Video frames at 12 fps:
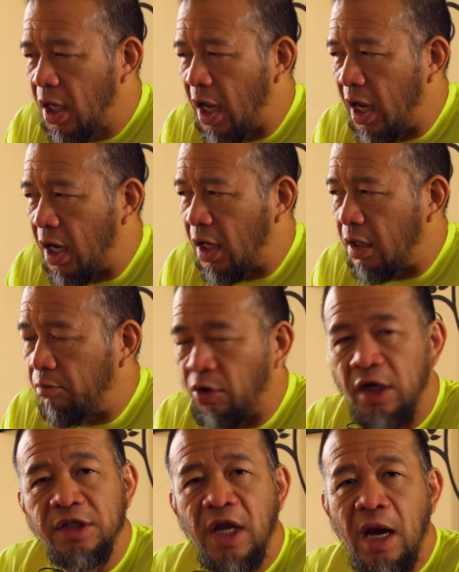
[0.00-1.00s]
And
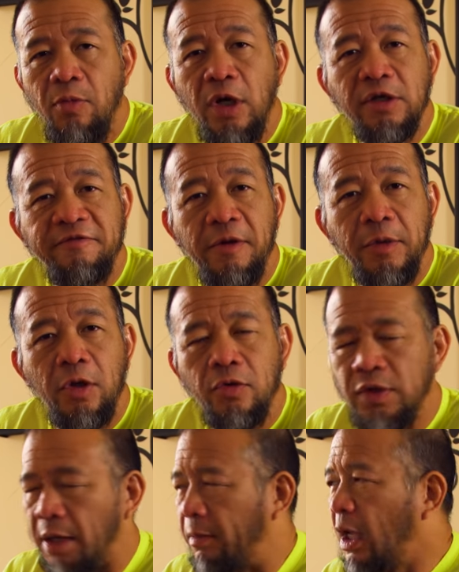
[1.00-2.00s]
brought his camera and he was filming the
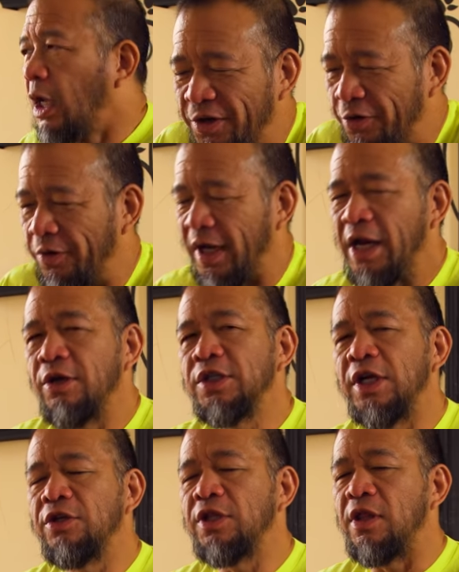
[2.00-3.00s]
whole time. So
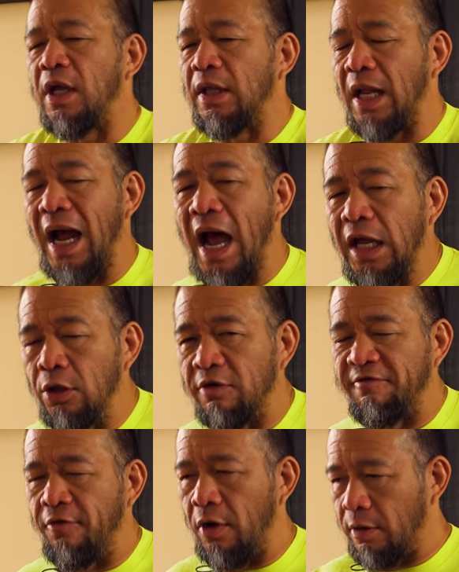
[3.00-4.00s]
here's the thing that I
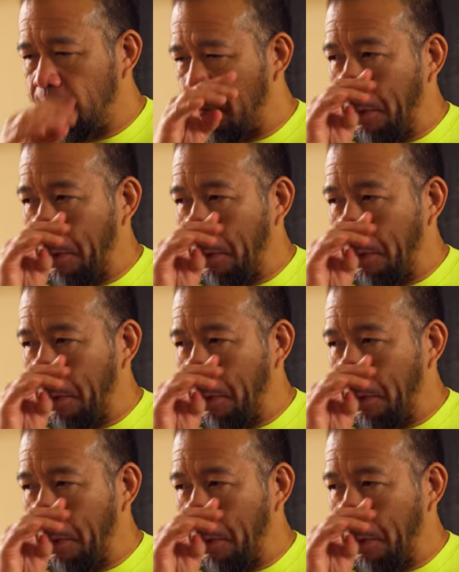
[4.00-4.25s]
look for.